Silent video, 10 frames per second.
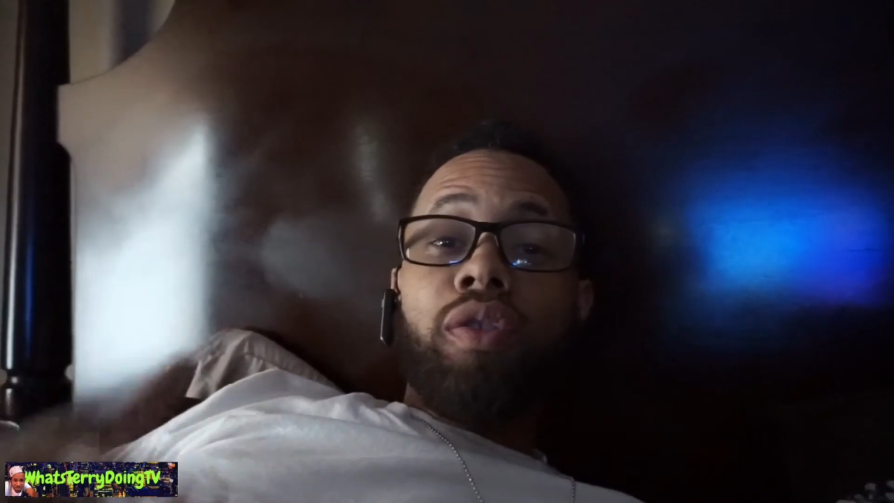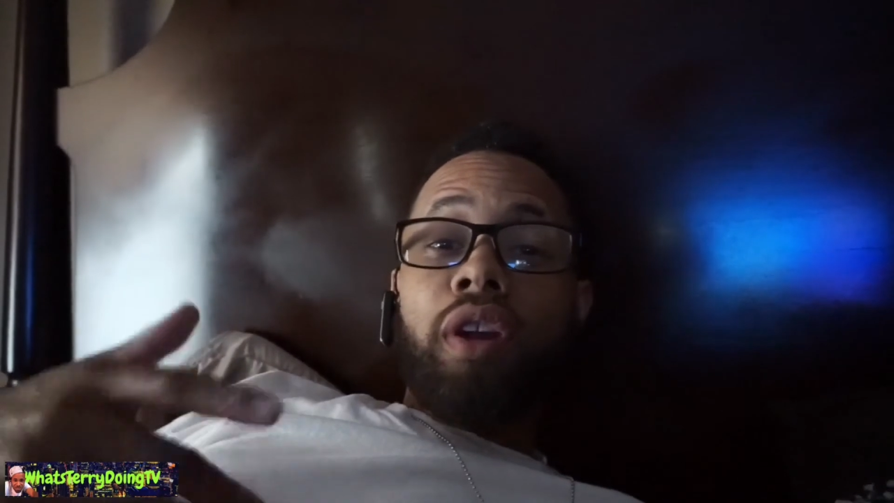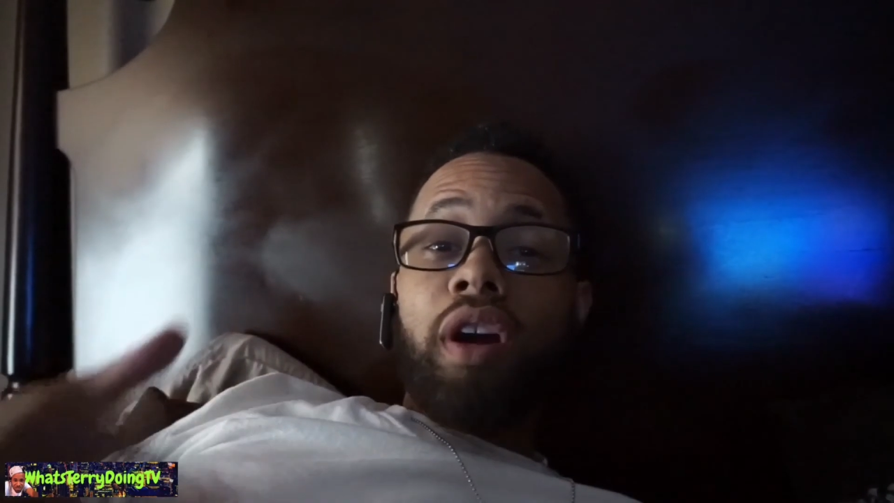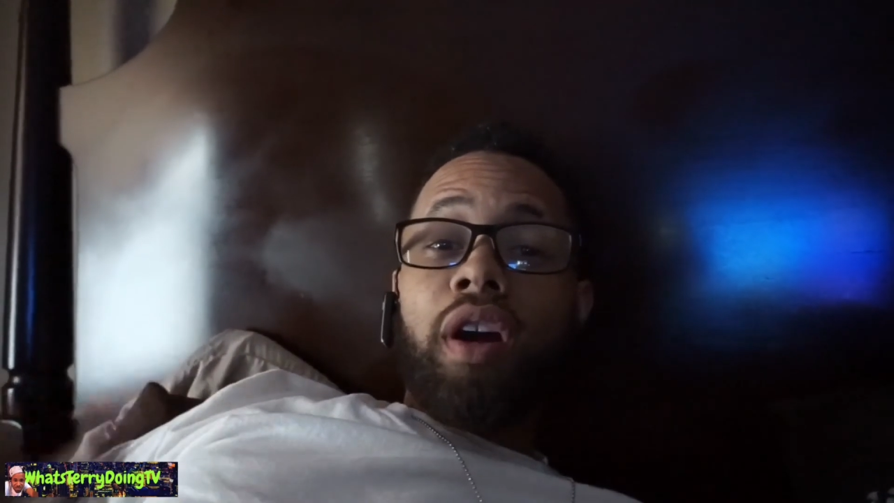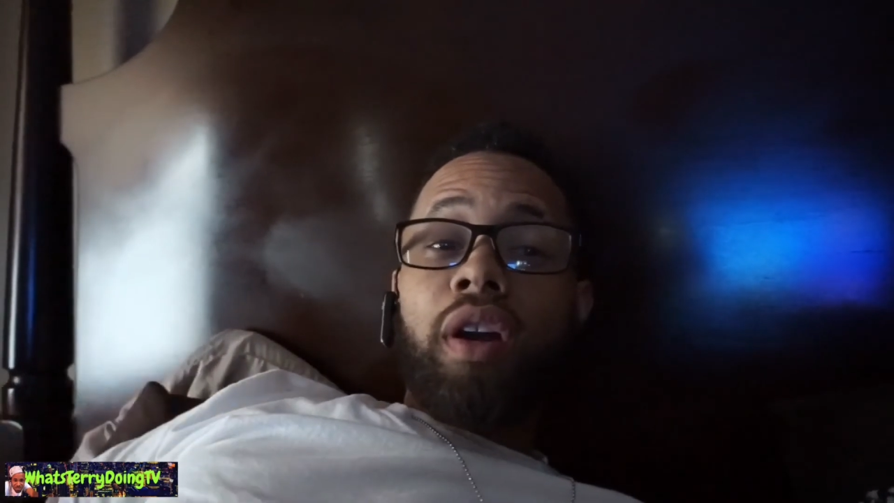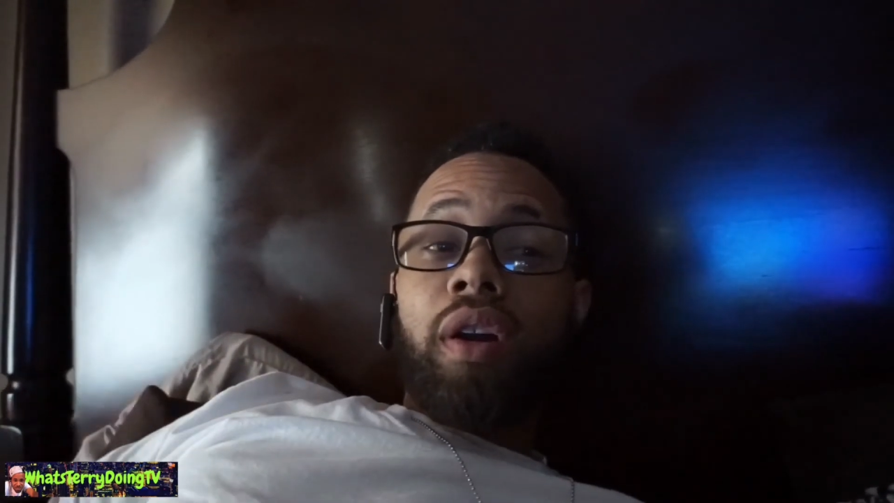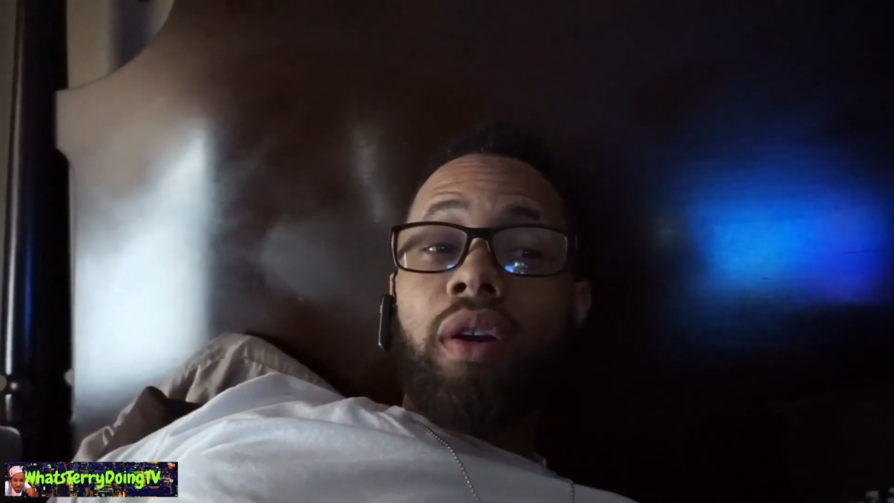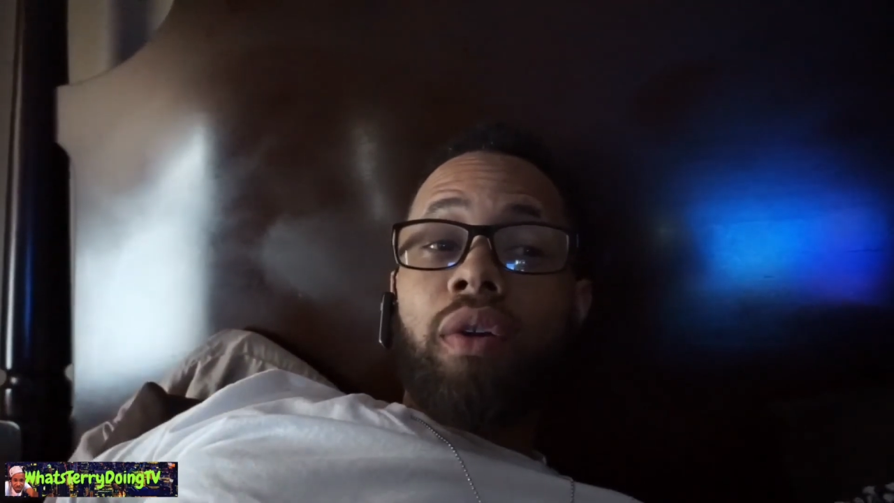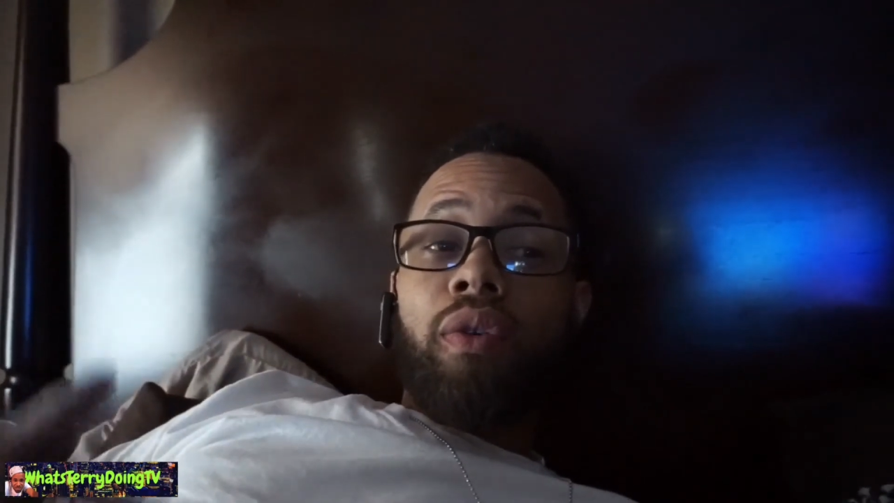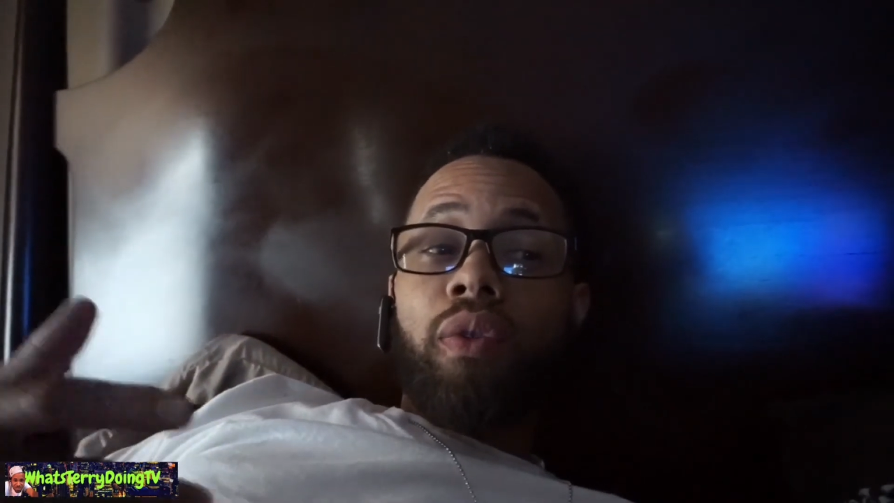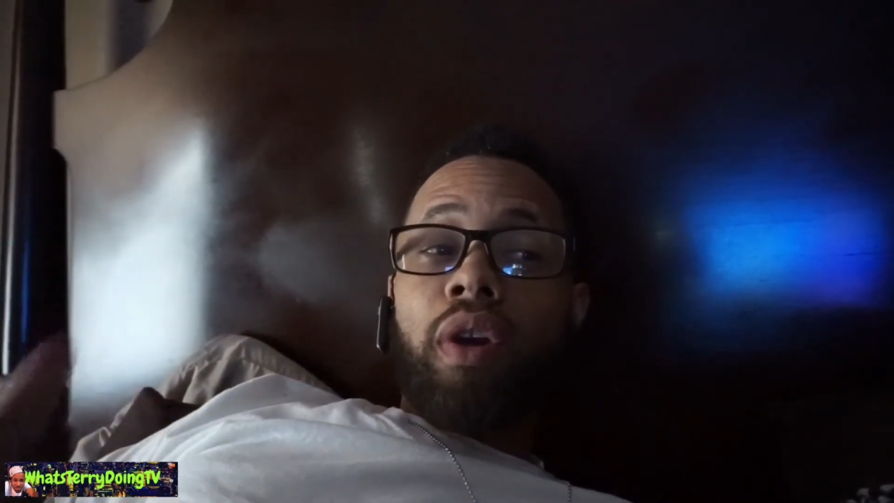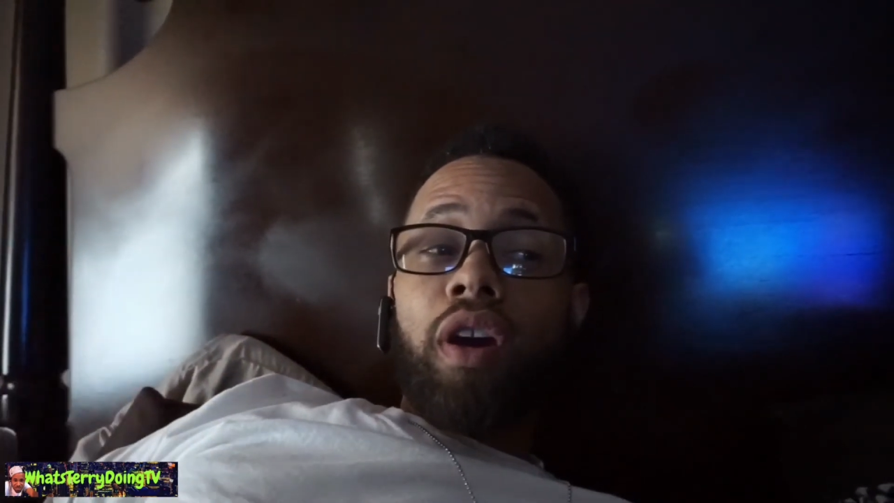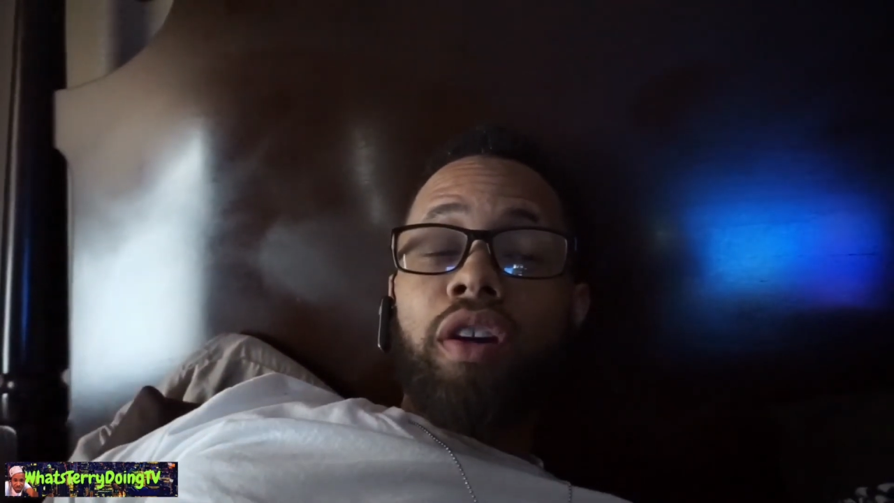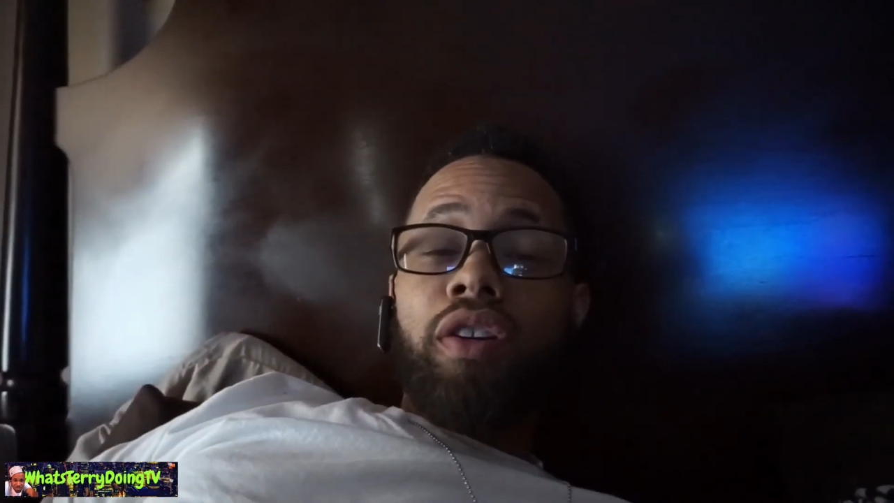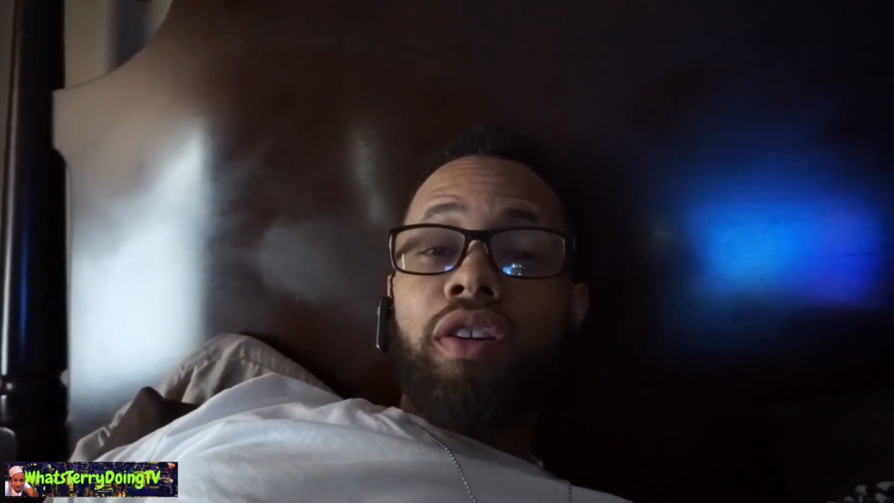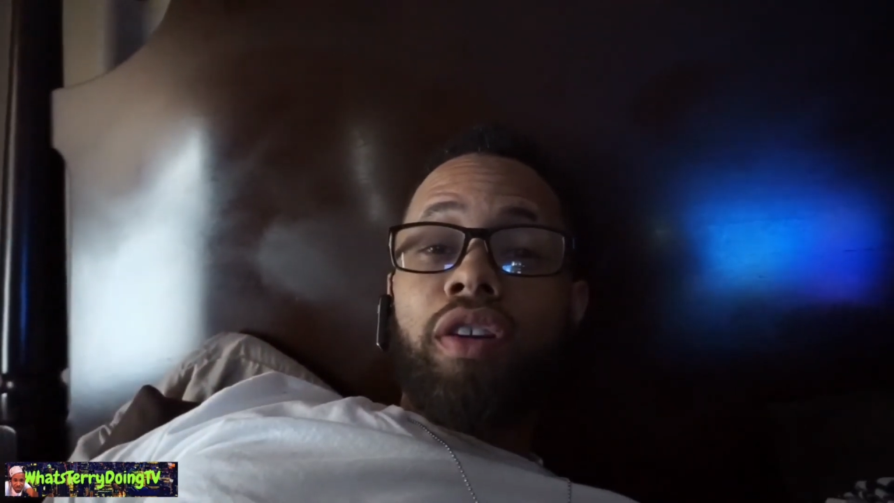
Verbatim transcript: not write